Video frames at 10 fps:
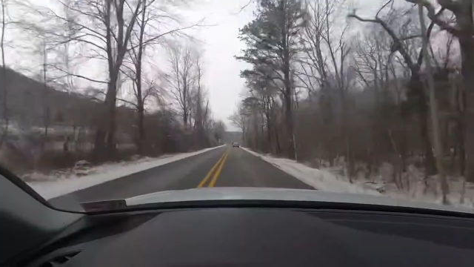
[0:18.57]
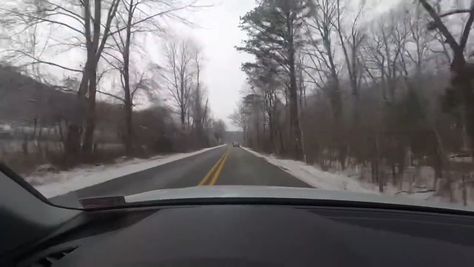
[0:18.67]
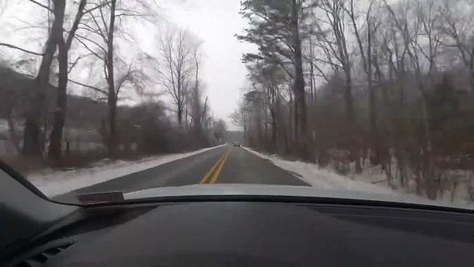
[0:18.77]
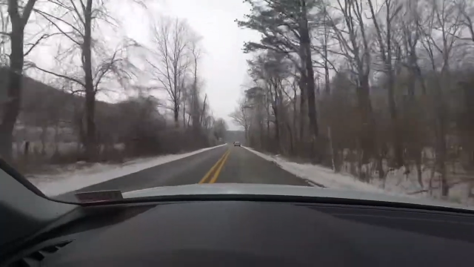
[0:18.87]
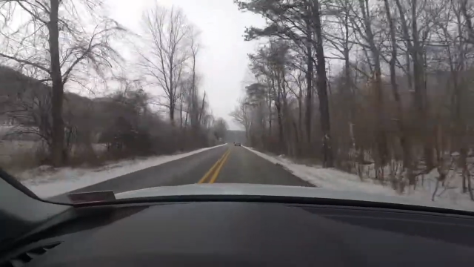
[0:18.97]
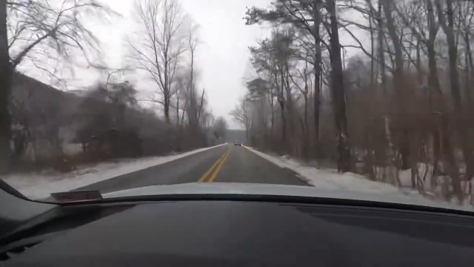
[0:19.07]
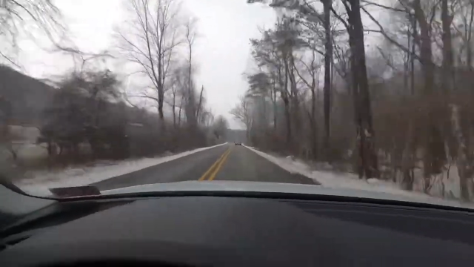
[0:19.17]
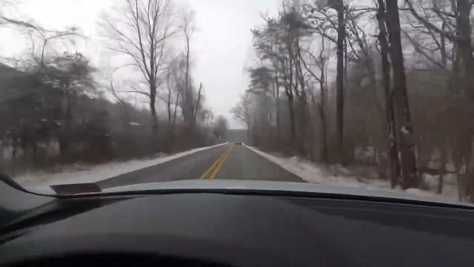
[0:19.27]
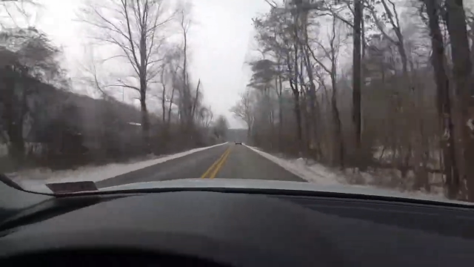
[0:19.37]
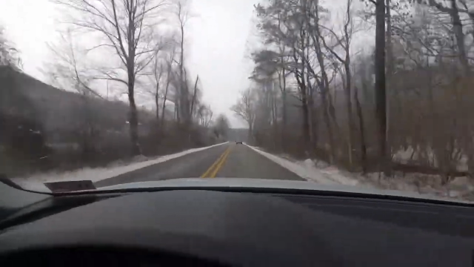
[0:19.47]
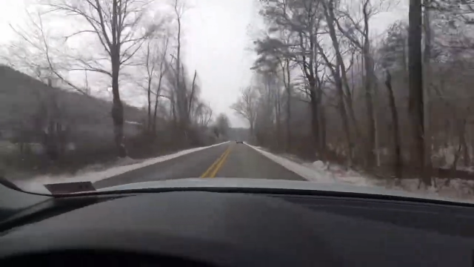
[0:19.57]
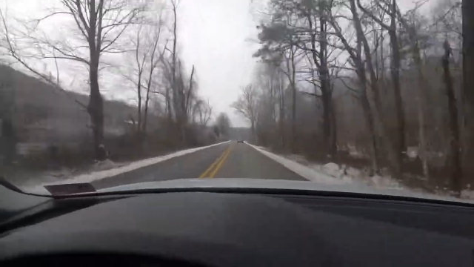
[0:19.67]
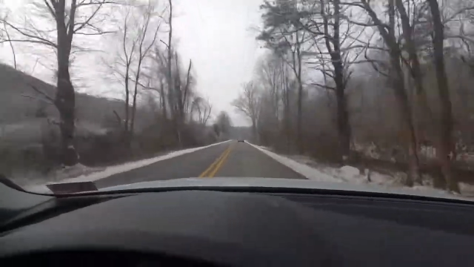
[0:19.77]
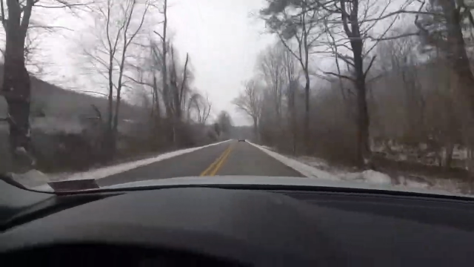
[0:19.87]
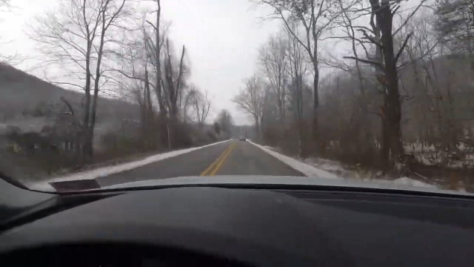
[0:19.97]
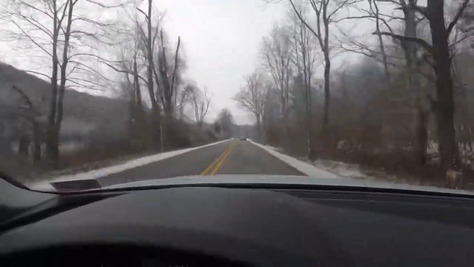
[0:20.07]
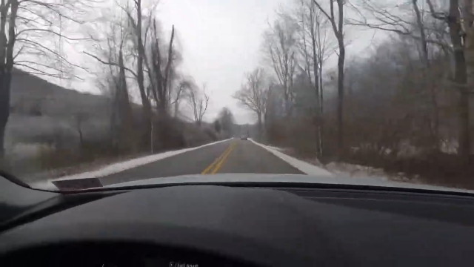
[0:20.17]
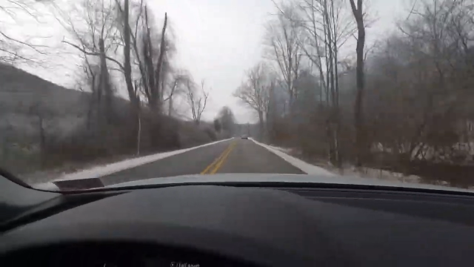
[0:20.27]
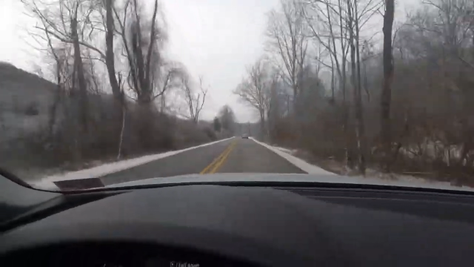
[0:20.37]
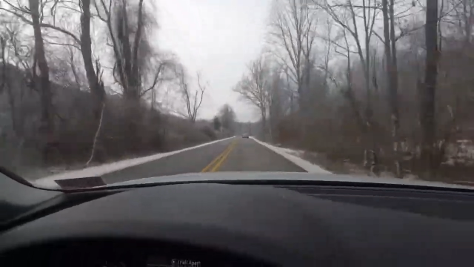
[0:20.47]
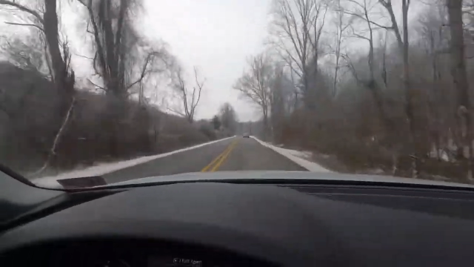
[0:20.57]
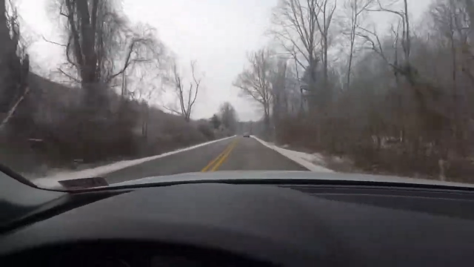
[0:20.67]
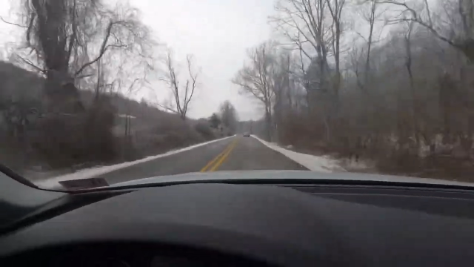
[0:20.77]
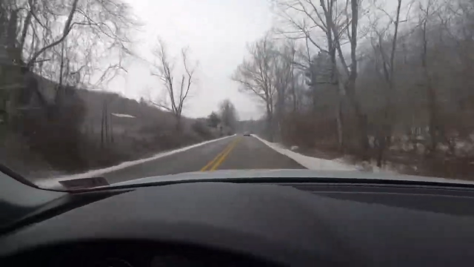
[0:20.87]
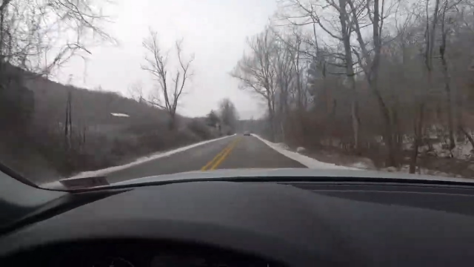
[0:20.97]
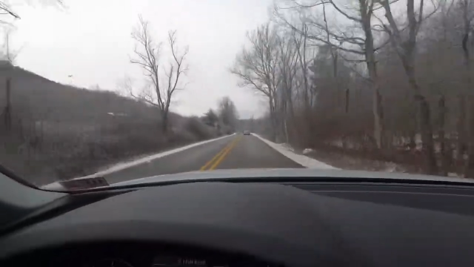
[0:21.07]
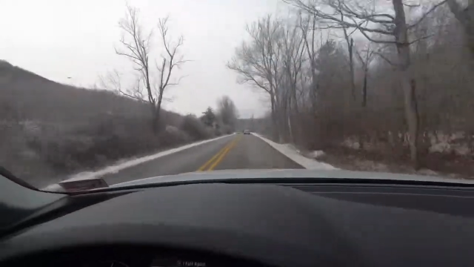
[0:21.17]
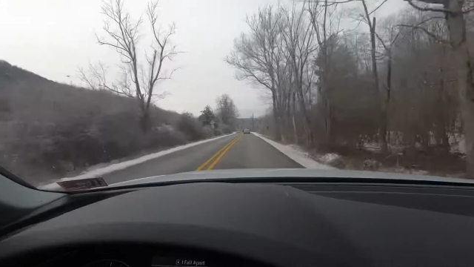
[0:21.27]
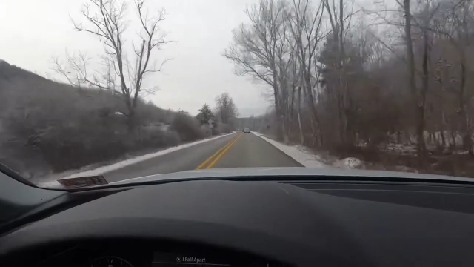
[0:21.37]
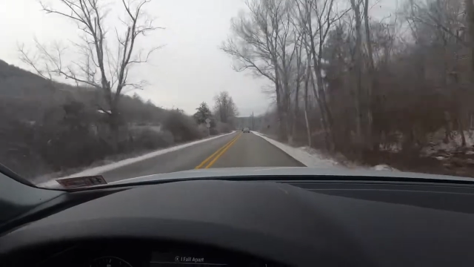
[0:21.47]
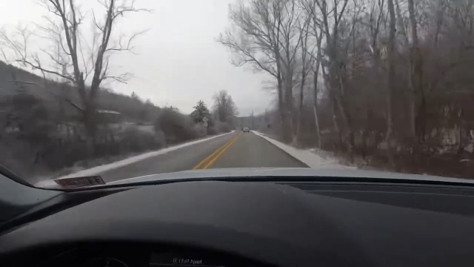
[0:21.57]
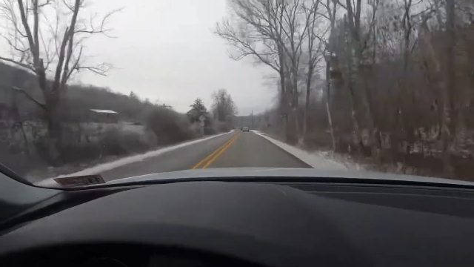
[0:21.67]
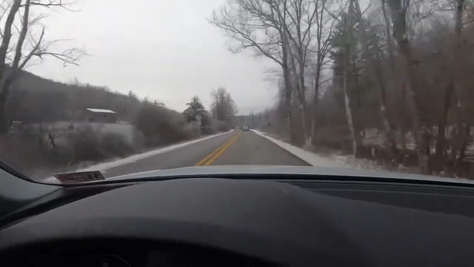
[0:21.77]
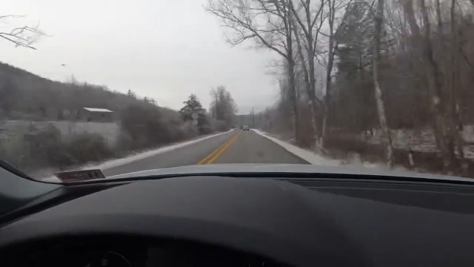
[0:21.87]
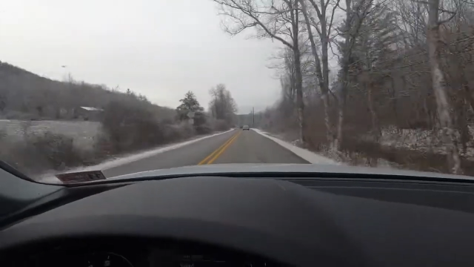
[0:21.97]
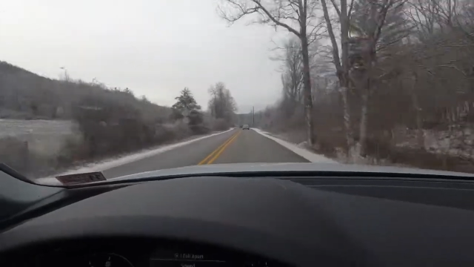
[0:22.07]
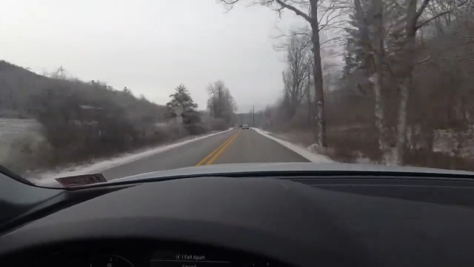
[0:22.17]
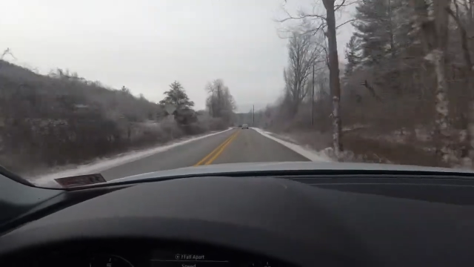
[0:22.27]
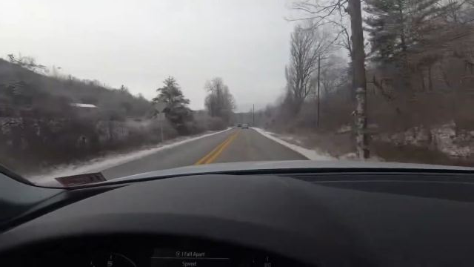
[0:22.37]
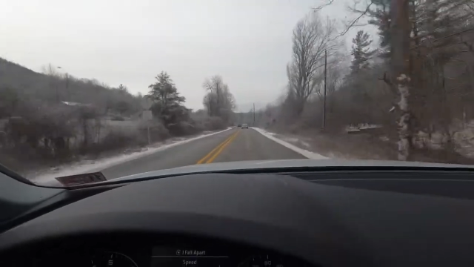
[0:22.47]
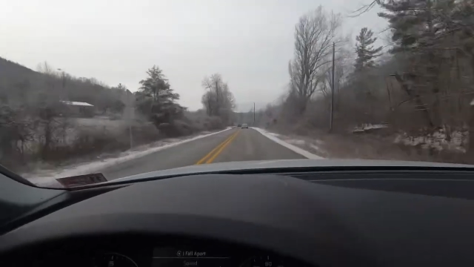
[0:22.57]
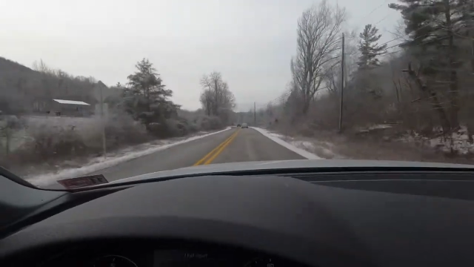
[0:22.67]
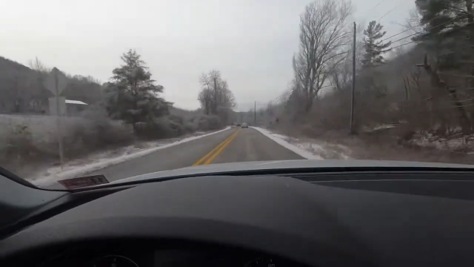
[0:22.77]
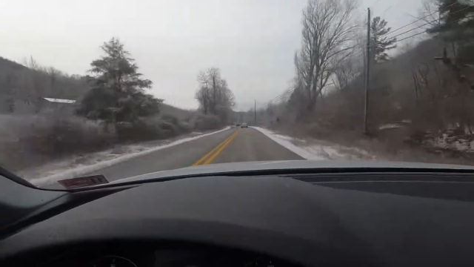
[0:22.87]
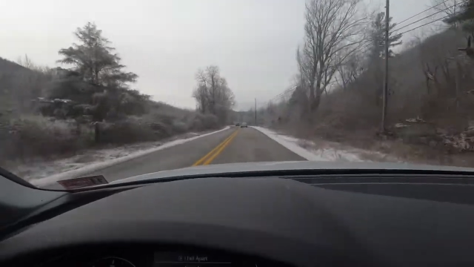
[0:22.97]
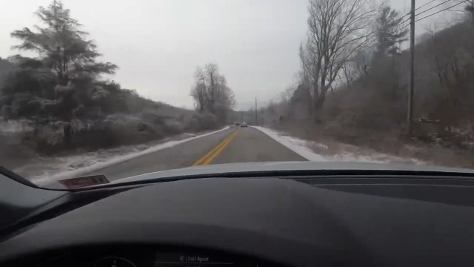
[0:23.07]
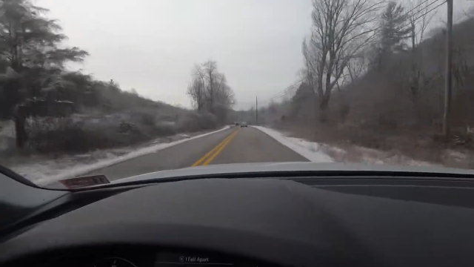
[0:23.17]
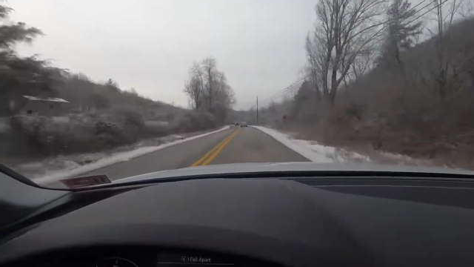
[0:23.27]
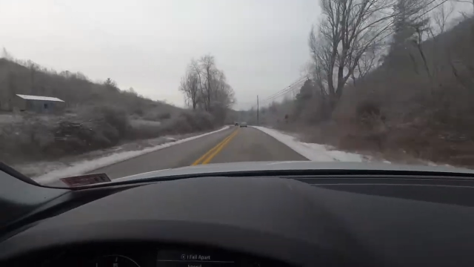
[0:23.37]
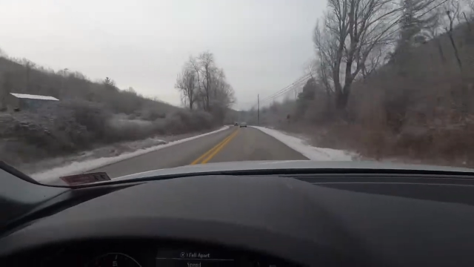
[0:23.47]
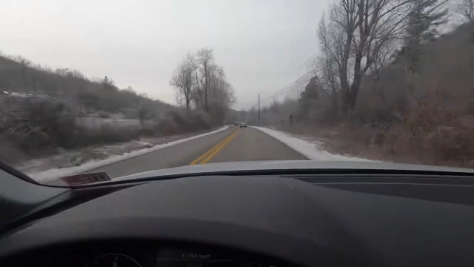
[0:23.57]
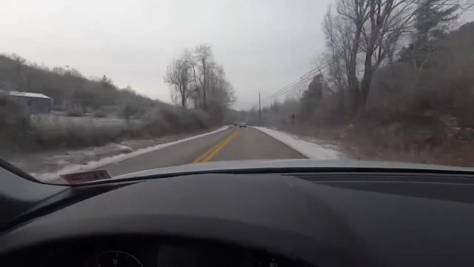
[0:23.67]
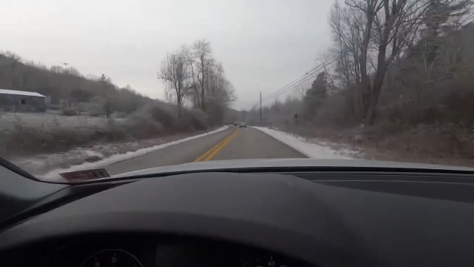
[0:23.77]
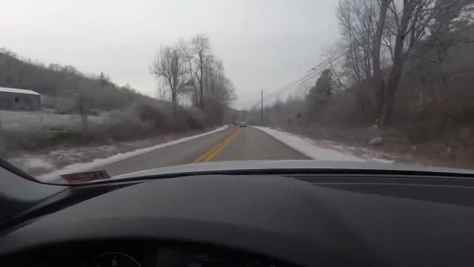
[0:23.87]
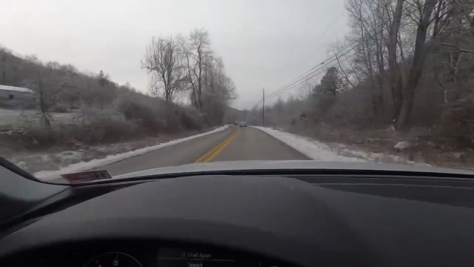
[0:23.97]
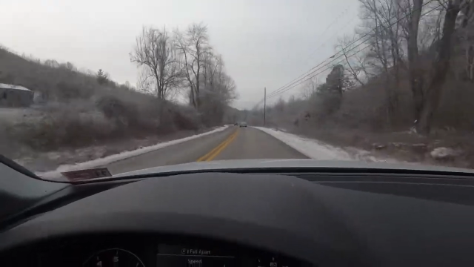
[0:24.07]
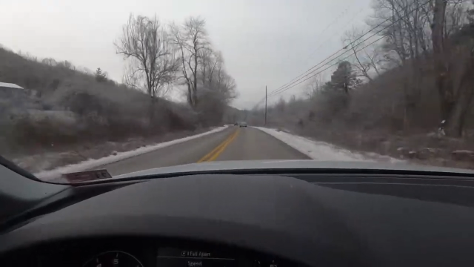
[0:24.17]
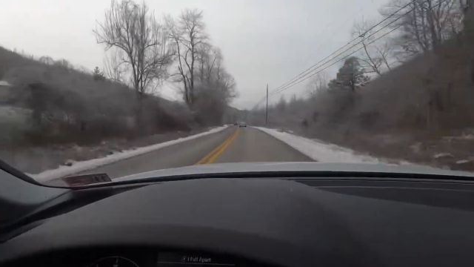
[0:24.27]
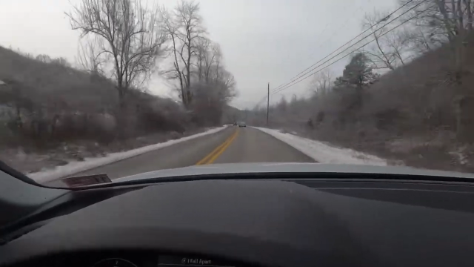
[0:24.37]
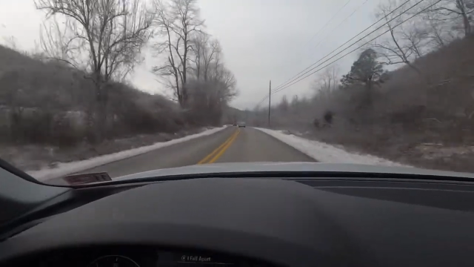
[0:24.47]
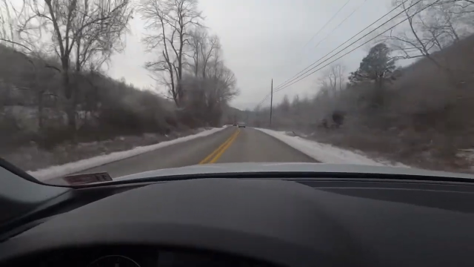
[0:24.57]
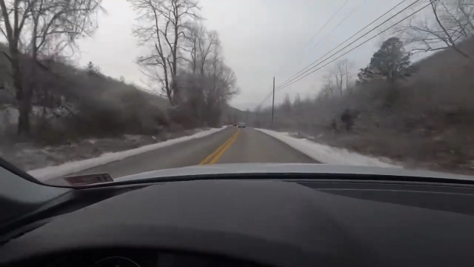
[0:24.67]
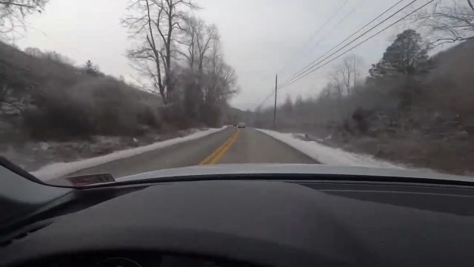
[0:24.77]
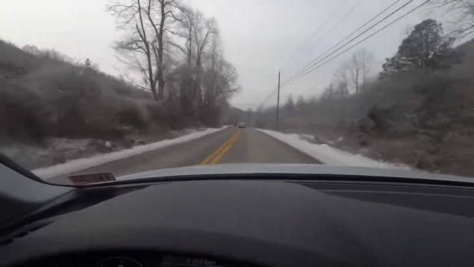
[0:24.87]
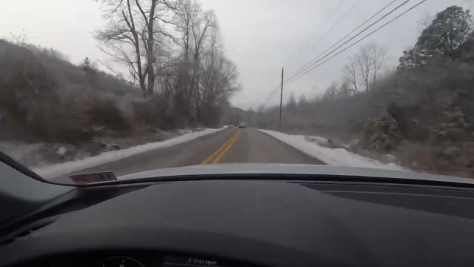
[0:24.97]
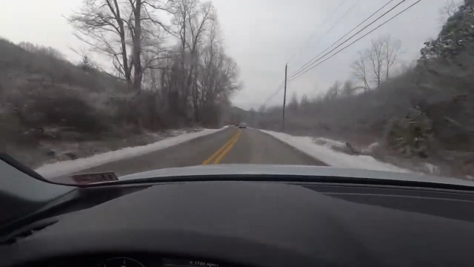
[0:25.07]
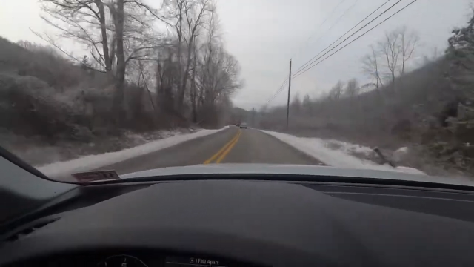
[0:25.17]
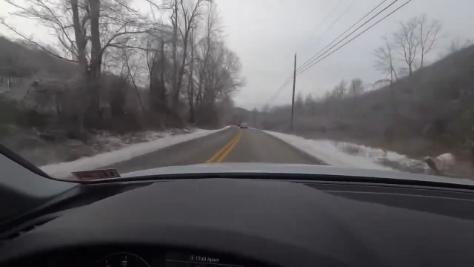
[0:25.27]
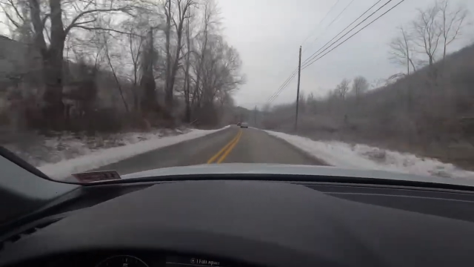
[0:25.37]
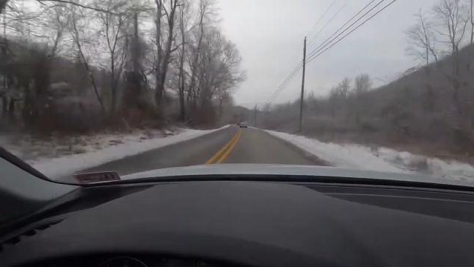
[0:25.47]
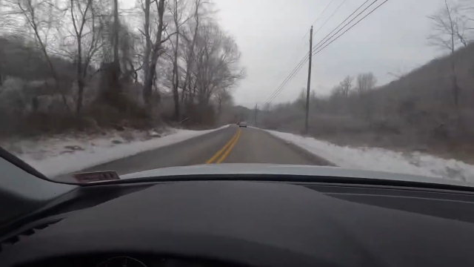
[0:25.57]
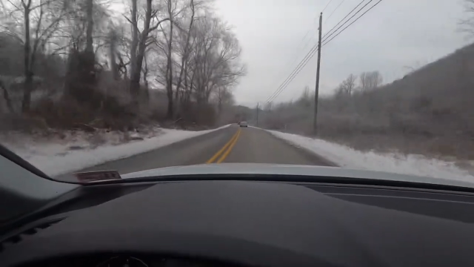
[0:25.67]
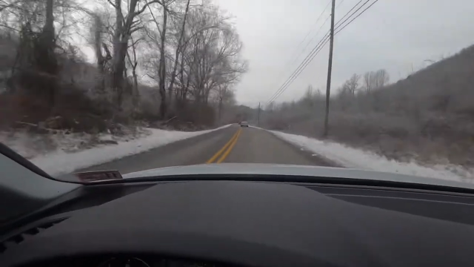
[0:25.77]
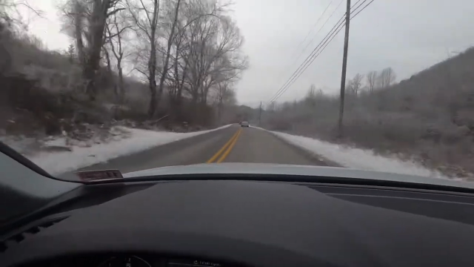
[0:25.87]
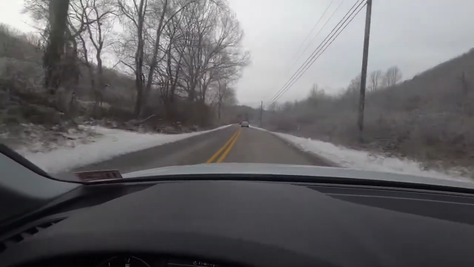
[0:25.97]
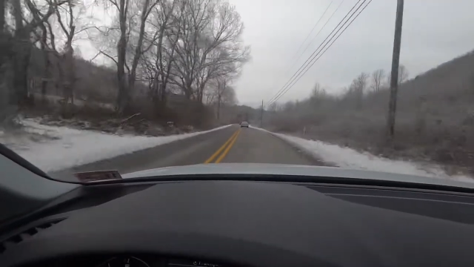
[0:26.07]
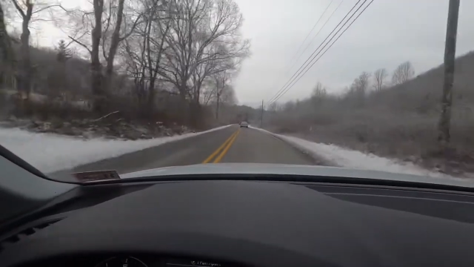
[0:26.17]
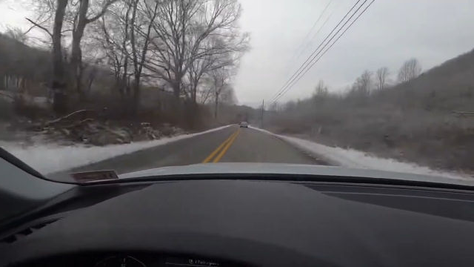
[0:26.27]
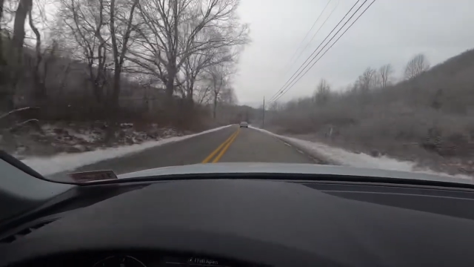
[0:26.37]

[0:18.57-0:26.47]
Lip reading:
(no speaker visible)